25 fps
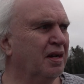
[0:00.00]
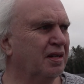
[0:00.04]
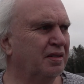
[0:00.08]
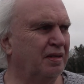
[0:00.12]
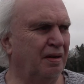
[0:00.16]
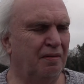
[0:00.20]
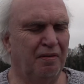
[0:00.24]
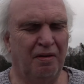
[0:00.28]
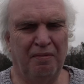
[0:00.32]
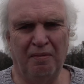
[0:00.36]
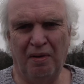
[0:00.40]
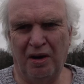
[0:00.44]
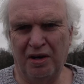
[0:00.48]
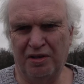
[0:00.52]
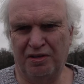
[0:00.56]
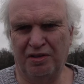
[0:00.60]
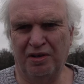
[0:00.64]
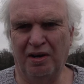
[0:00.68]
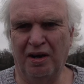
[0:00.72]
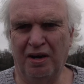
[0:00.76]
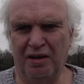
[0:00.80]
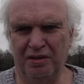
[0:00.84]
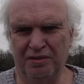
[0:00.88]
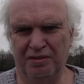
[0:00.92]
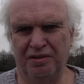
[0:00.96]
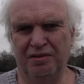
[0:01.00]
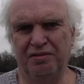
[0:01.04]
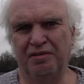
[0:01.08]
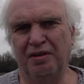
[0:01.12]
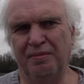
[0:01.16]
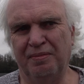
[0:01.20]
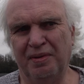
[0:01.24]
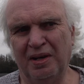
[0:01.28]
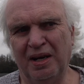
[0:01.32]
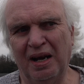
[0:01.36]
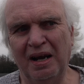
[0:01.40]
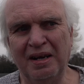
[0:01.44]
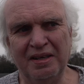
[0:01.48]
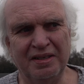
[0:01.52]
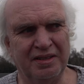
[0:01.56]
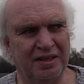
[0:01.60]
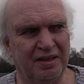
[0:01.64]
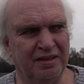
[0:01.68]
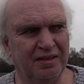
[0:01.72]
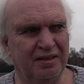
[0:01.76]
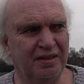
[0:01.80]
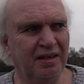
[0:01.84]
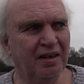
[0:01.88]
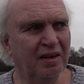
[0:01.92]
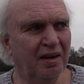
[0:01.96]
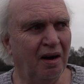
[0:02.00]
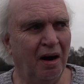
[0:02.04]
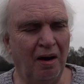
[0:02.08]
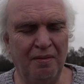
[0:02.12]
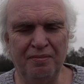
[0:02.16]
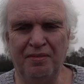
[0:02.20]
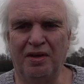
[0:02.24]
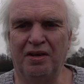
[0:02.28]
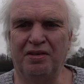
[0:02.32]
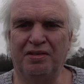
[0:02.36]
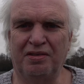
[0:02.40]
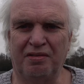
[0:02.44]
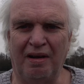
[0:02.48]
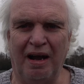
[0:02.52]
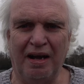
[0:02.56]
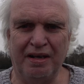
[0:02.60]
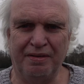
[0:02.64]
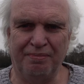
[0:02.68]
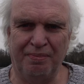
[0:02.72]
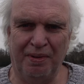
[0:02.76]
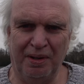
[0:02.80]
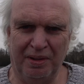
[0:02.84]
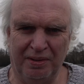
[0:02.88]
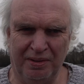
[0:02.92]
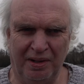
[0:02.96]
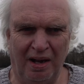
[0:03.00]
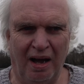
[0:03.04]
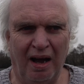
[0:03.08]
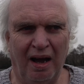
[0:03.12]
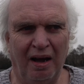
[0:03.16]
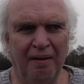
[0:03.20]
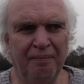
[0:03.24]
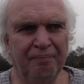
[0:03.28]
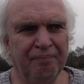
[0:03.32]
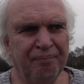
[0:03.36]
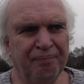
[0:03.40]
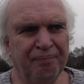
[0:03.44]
some of my trials and tribulations. I'm no scratch builder,